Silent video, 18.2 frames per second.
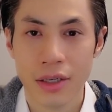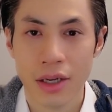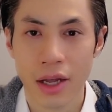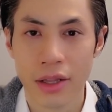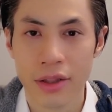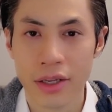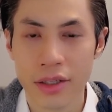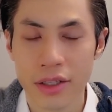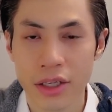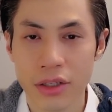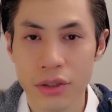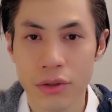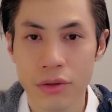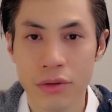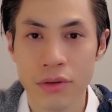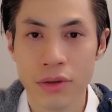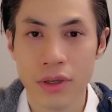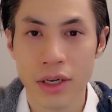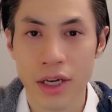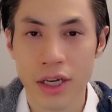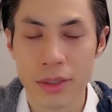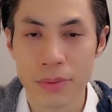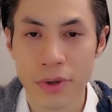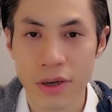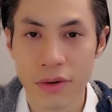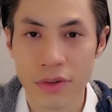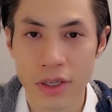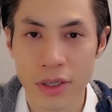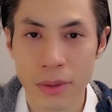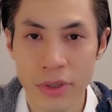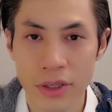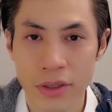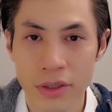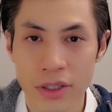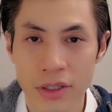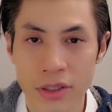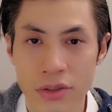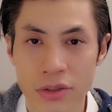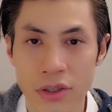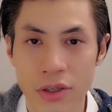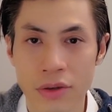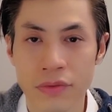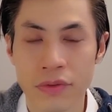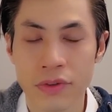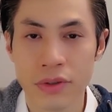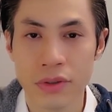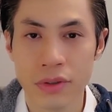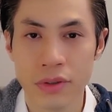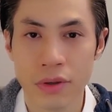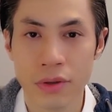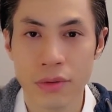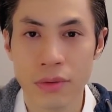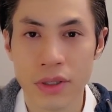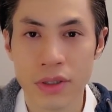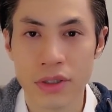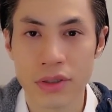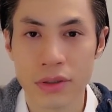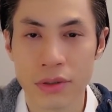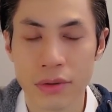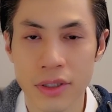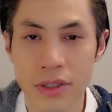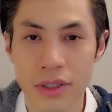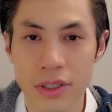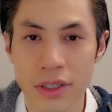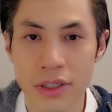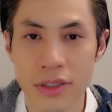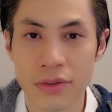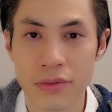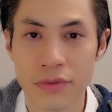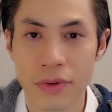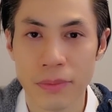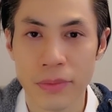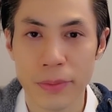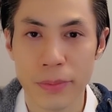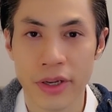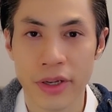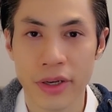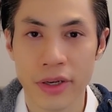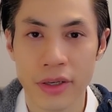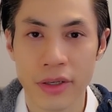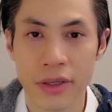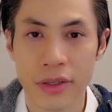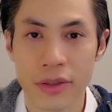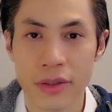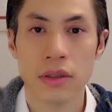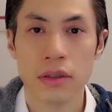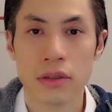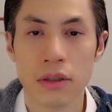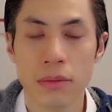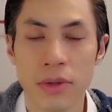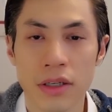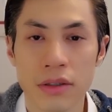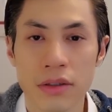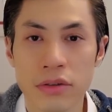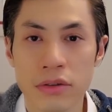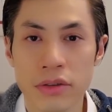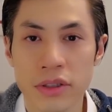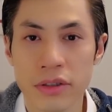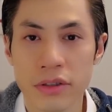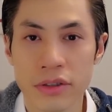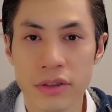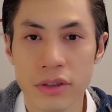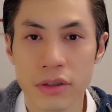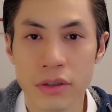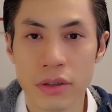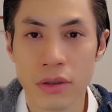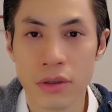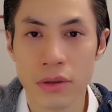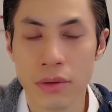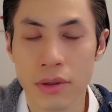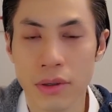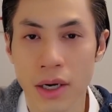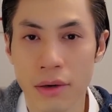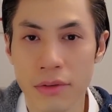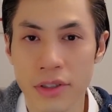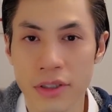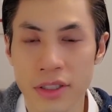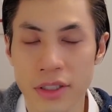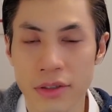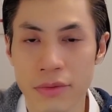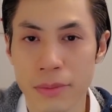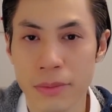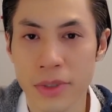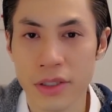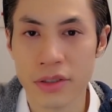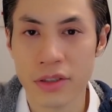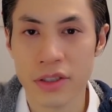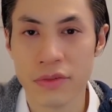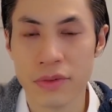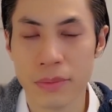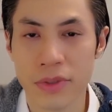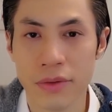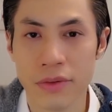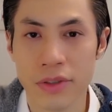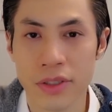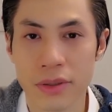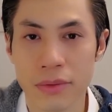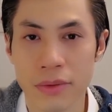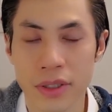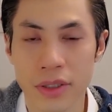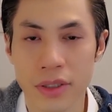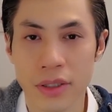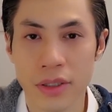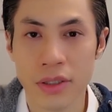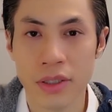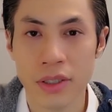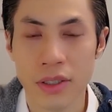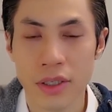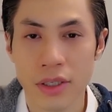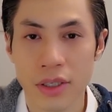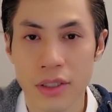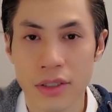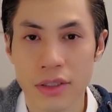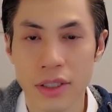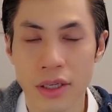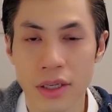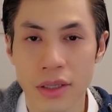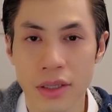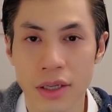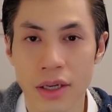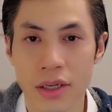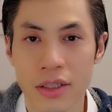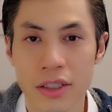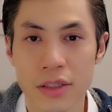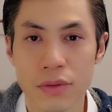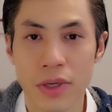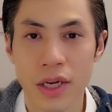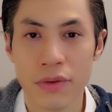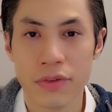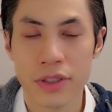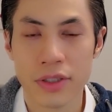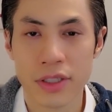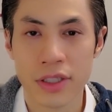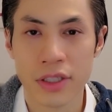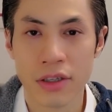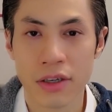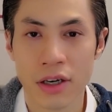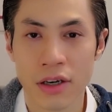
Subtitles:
I think that you, as part of the community, deserve to know what the story is from the beginning. So about 2 years ago, I received a message from David Sereda saying that his wife was in the